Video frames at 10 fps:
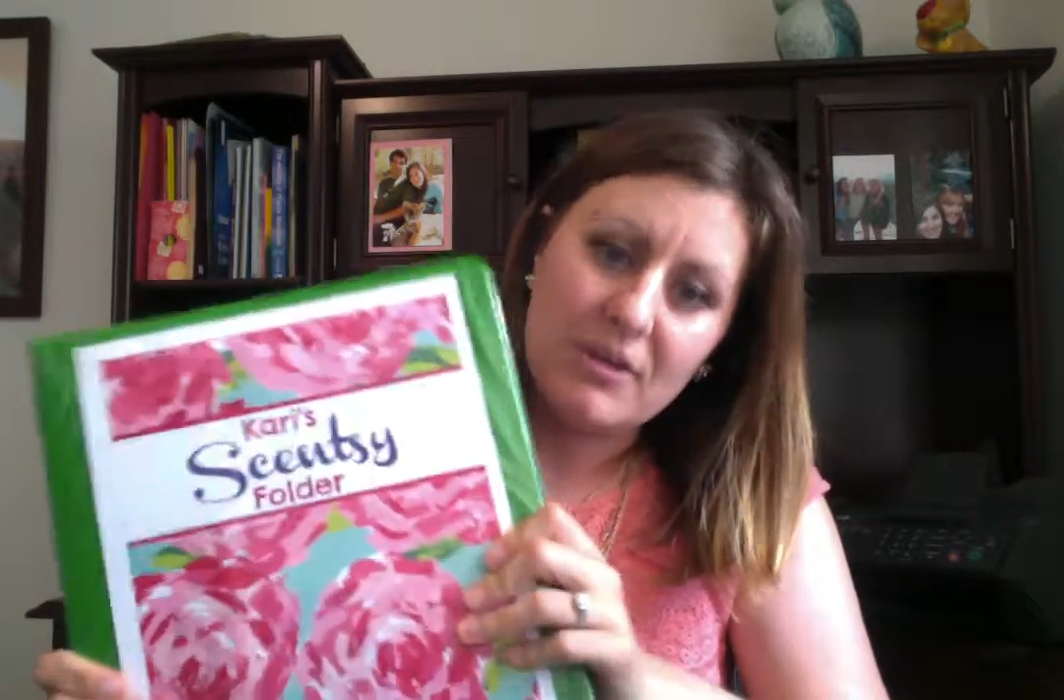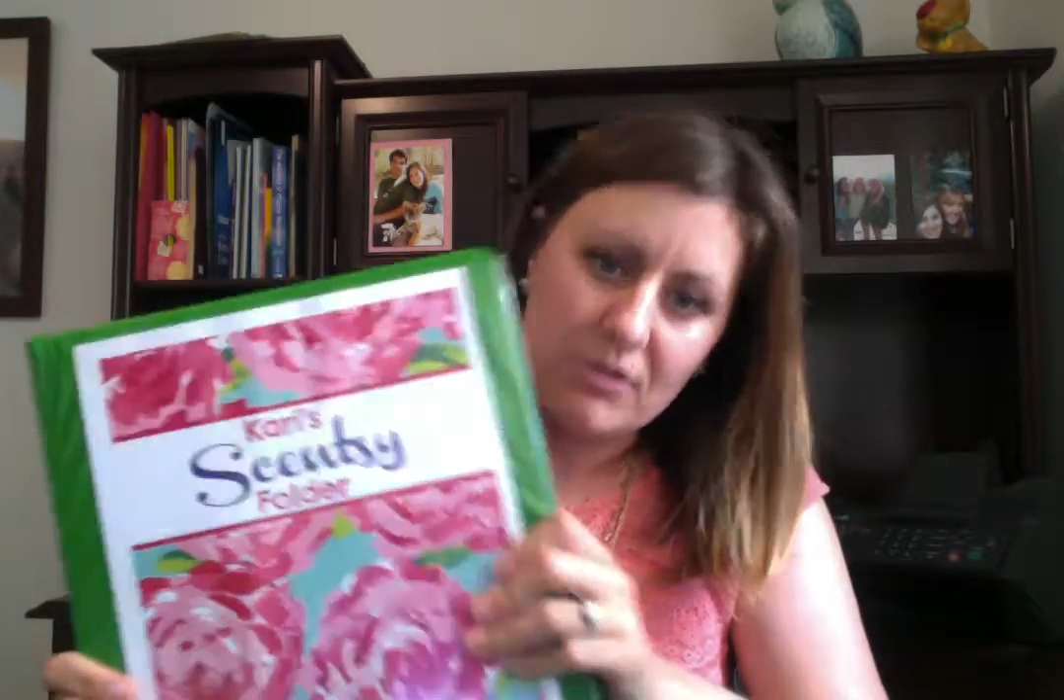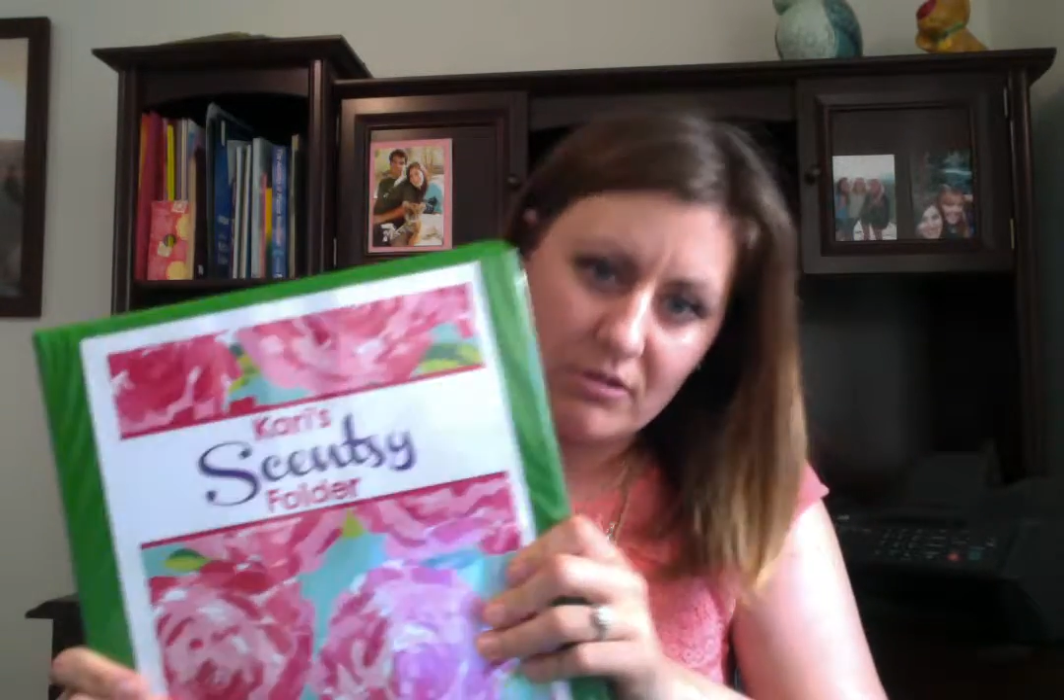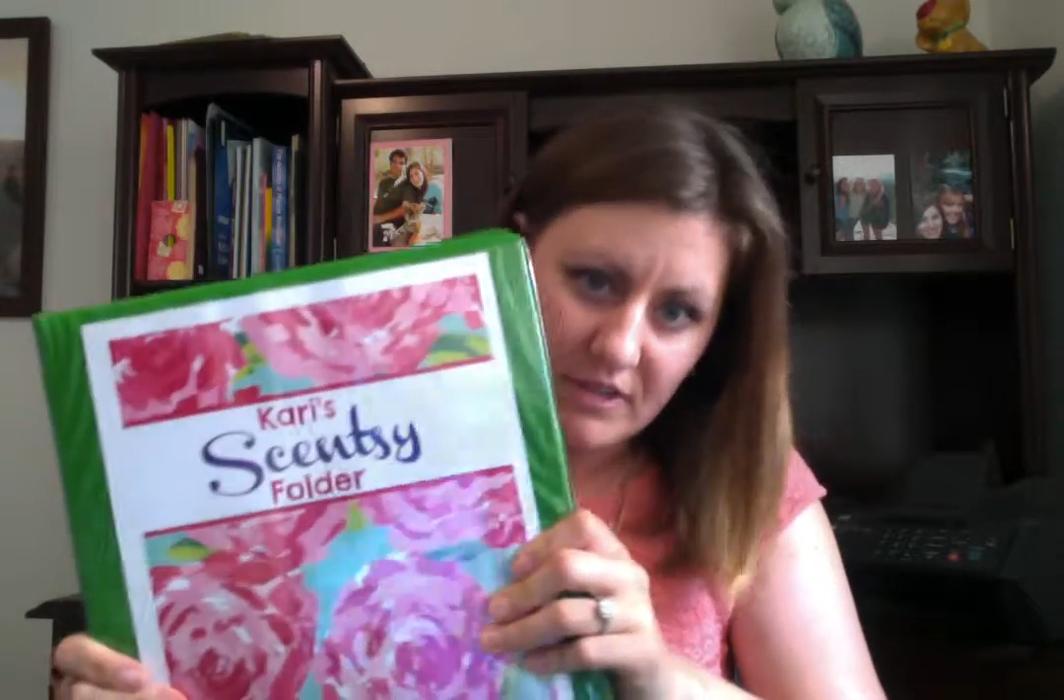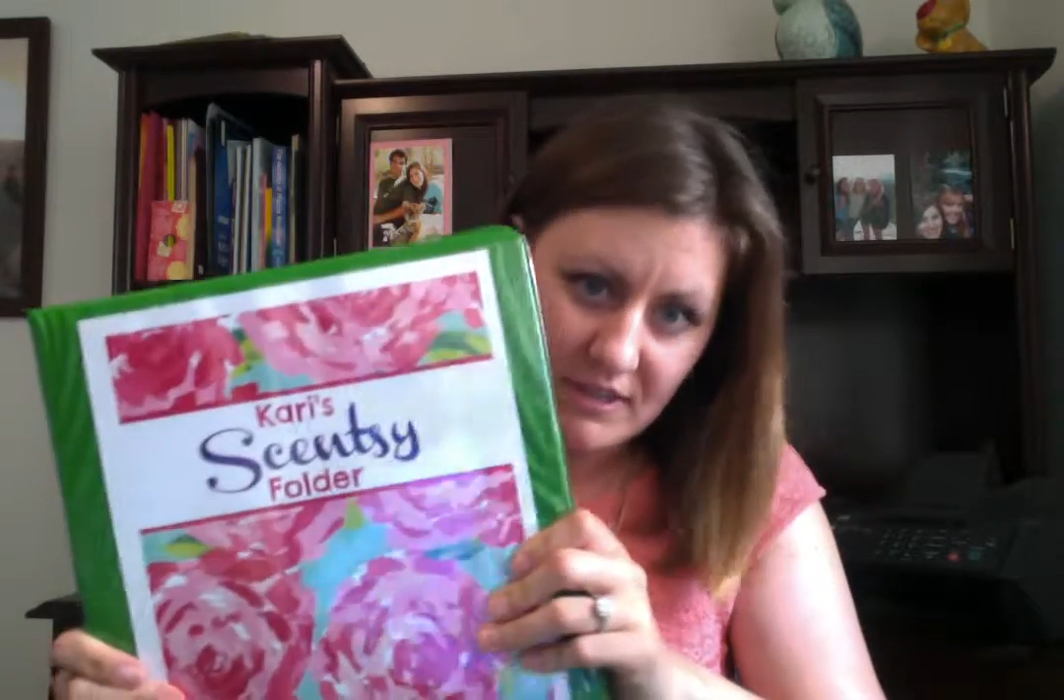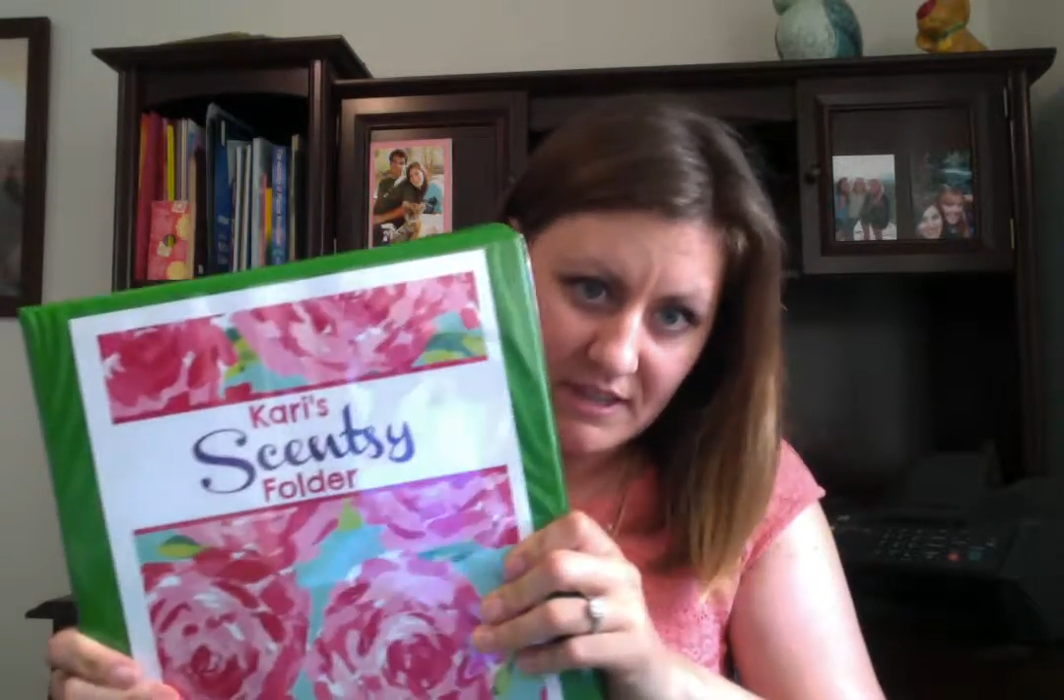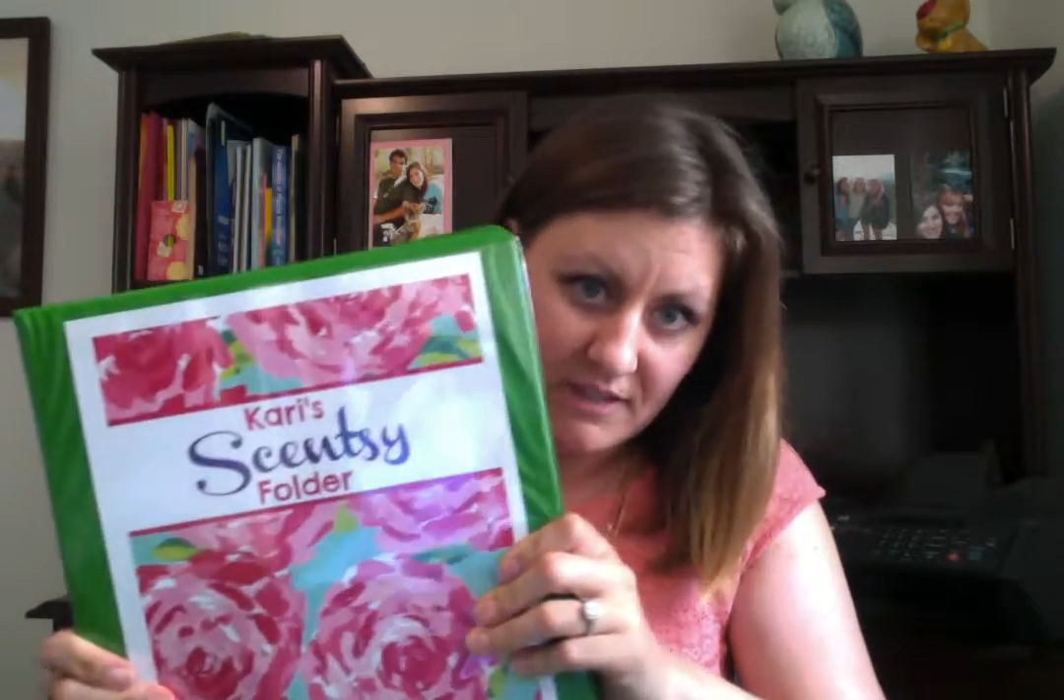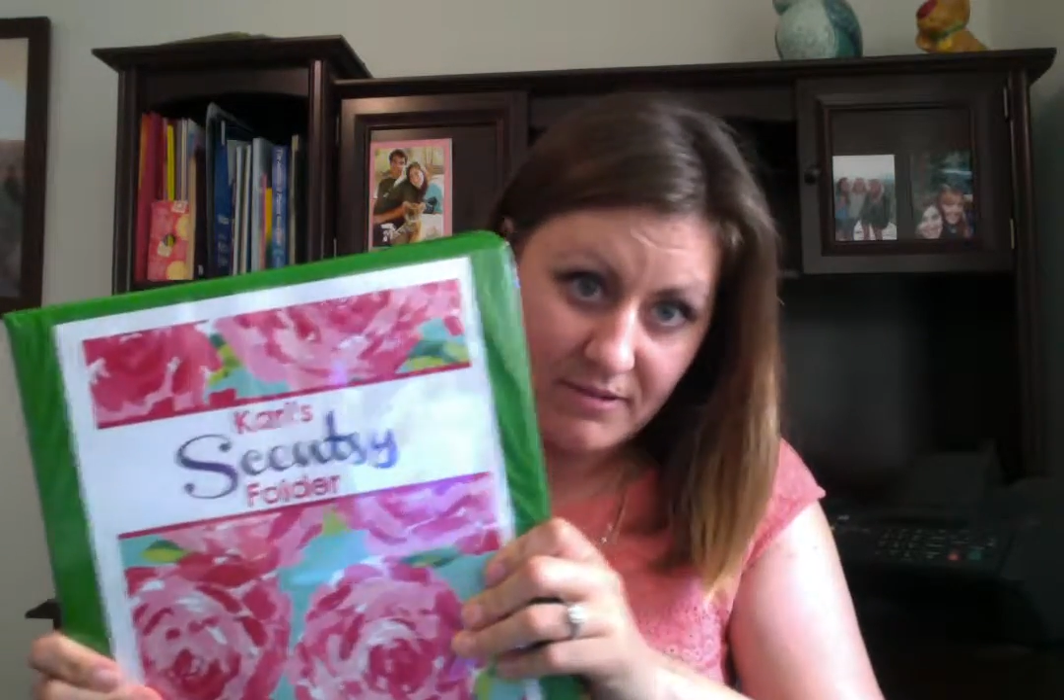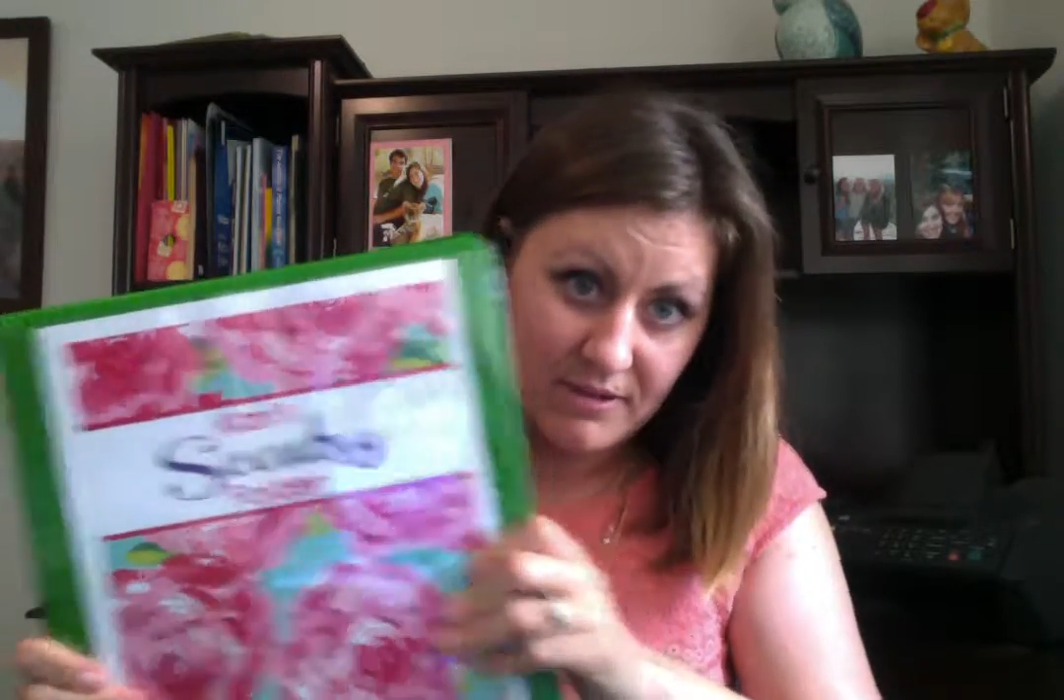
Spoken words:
girly stuff,